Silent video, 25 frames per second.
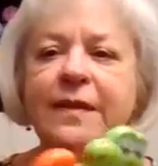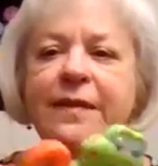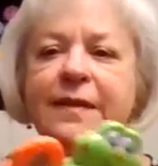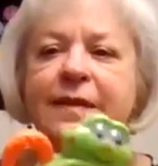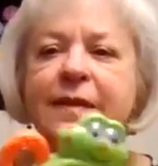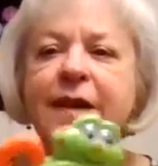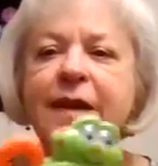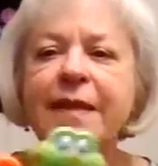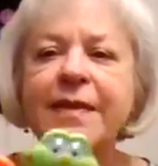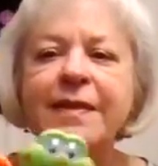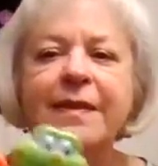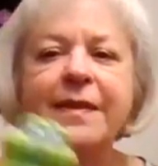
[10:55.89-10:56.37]

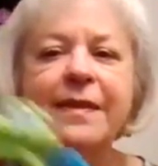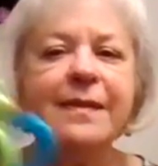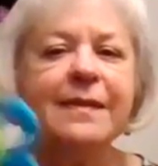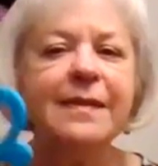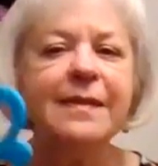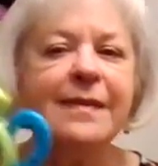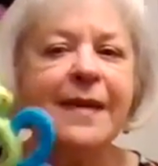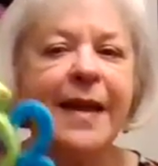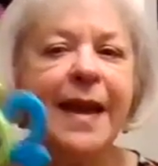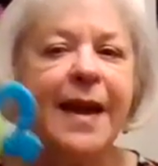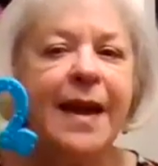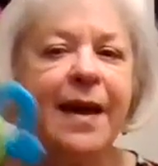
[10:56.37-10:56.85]
It's got the
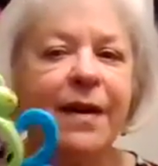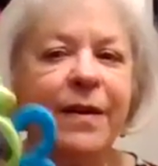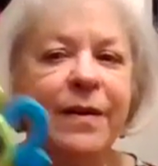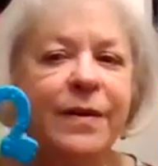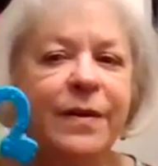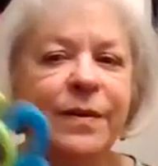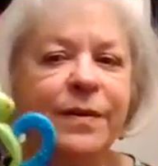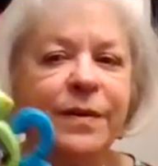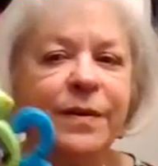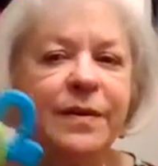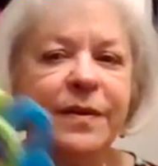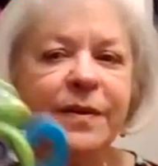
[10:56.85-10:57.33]

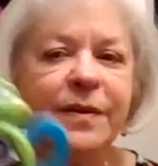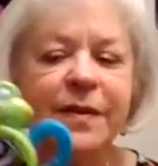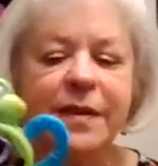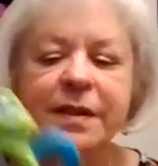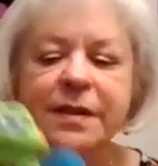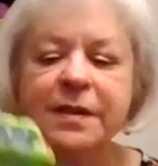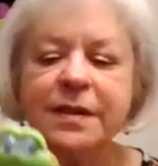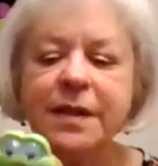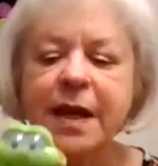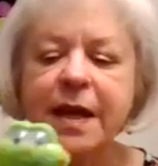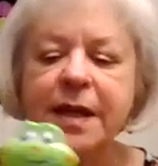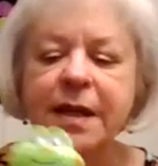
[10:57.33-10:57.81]
sound,
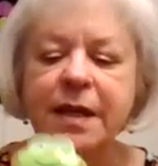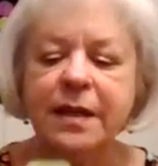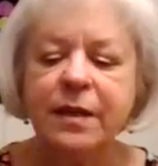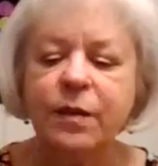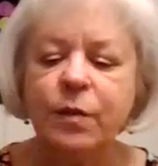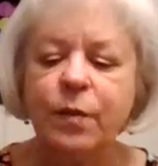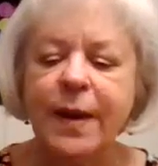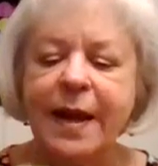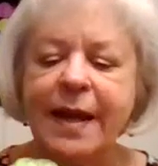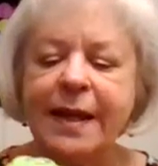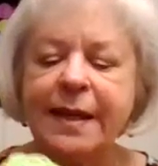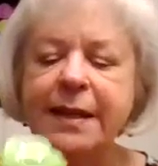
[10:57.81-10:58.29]
kind of
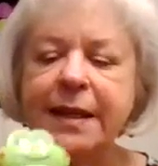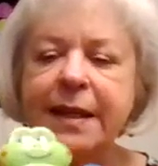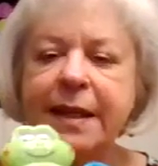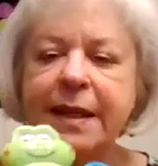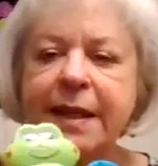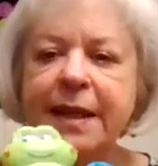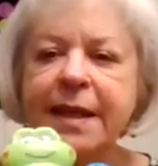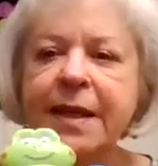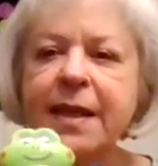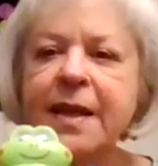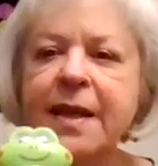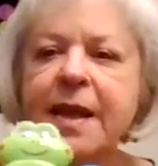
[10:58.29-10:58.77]
the
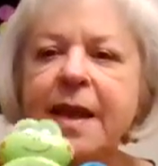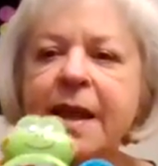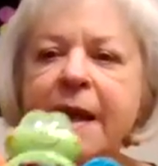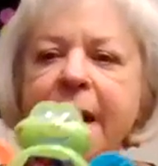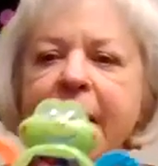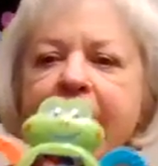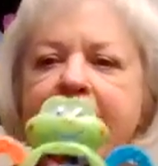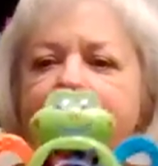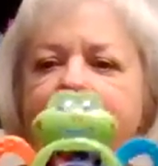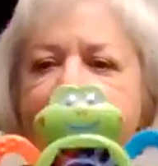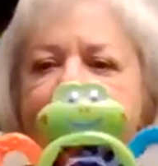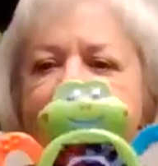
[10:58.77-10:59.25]
rattly,
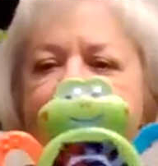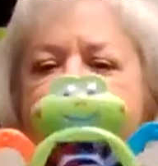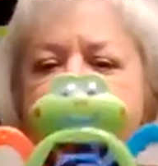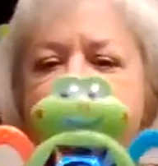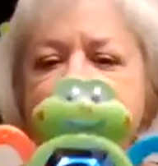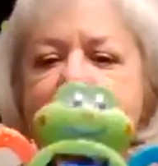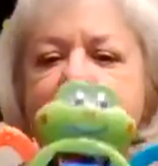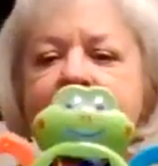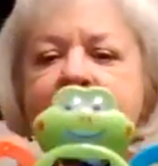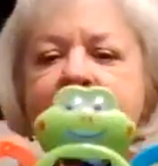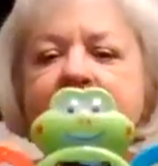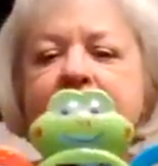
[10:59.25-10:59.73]

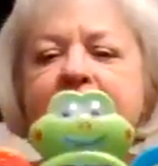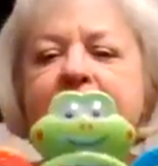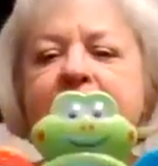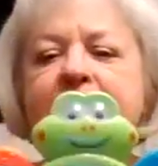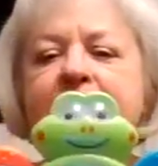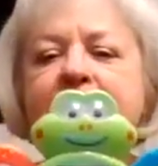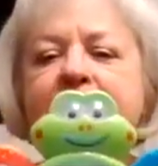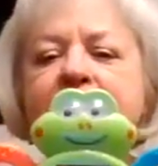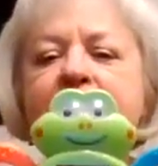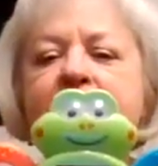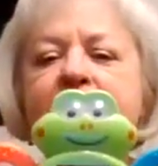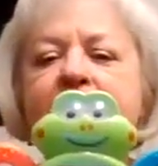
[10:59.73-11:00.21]
and
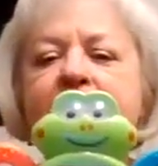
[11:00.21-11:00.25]
it's